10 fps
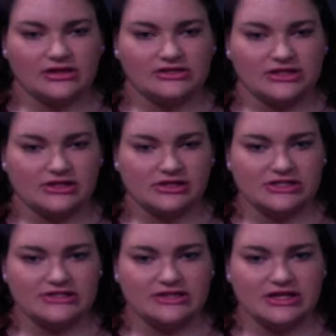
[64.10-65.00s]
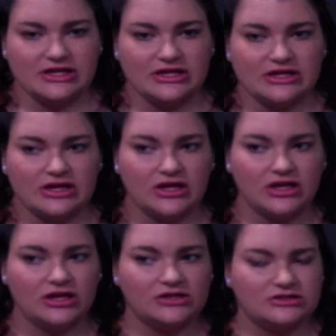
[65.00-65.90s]
decrease in
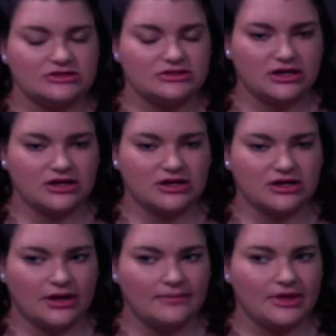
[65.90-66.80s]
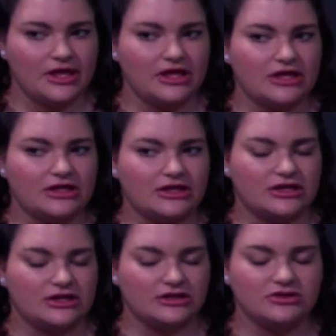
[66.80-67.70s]
income and an
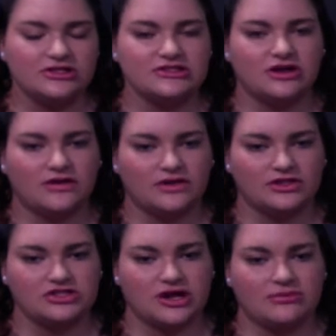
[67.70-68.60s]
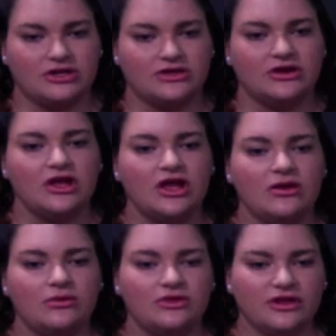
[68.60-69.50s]
increase in online shopping
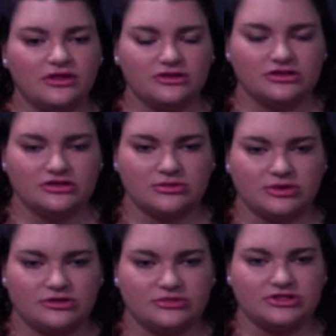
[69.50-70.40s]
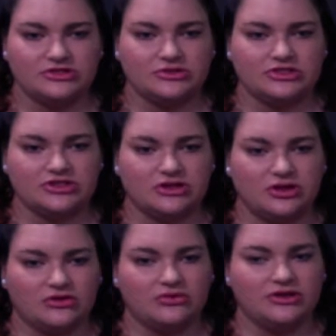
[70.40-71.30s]
with other department stores
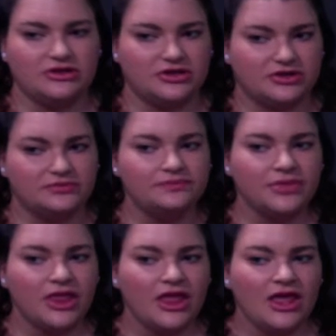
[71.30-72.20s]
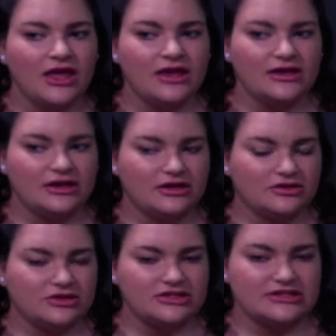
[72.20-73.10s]
along with their own, an
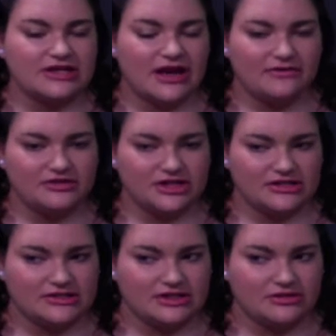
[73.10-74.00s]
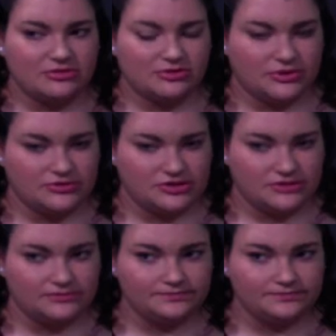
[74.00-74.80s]
increase in advertising and promotion.